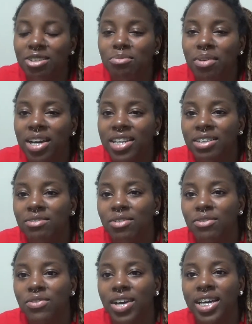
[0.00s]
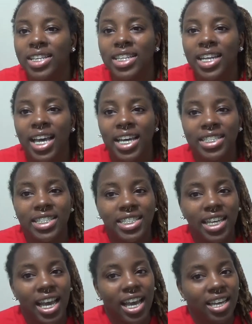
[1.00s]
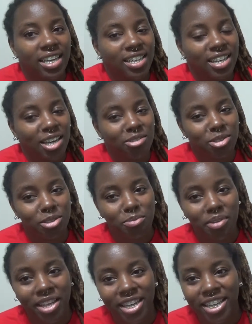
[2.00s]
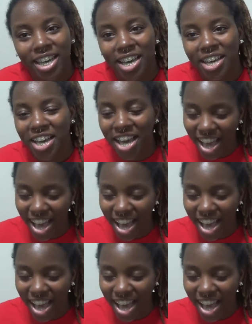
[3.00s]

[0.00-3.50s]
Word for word: you might even find a nice jacket. I'm just playing, y'all.